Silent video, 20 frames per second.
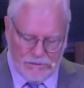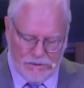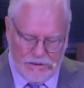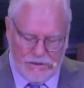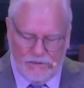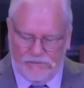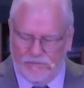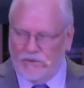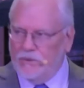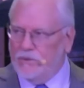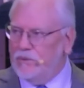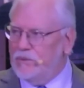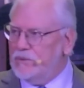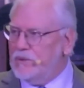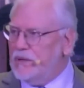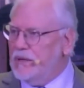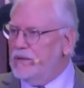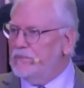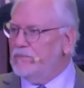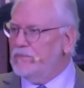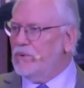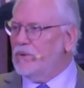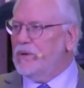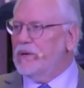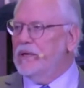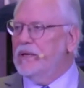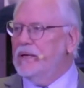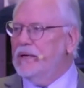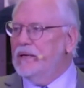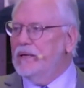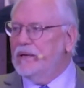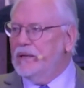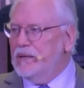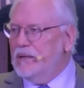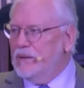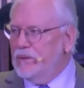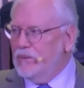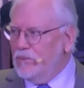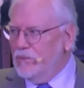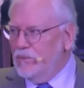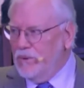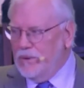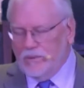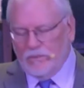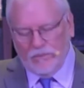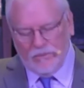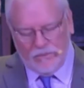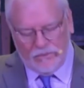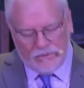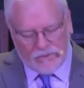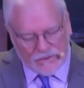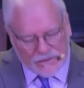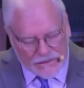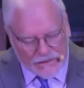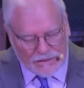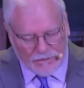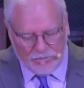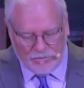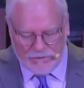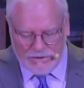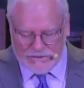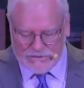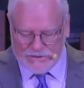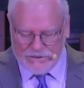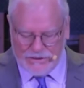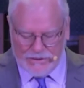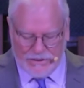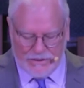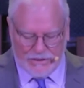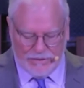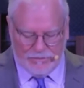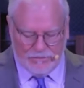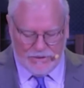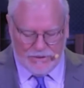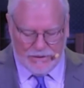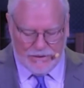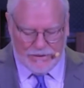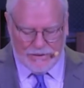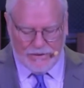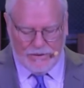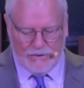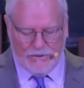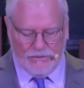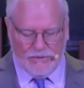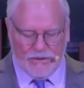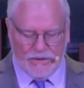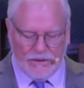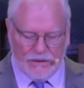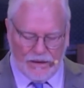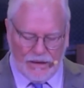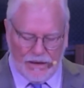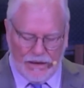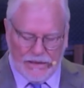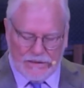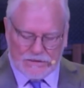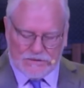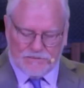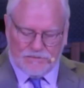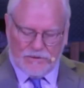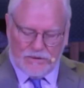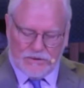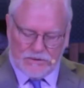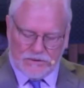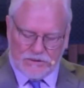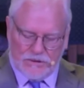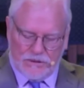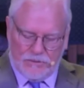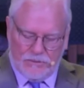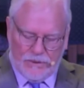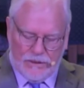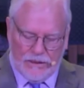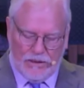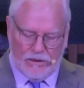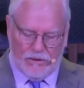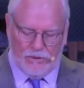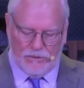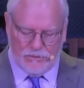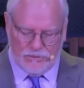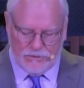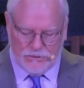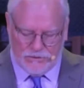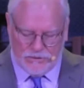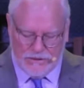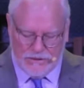If you don't come, Lord, we're really messing it up down here. And then the last verse, and then we close.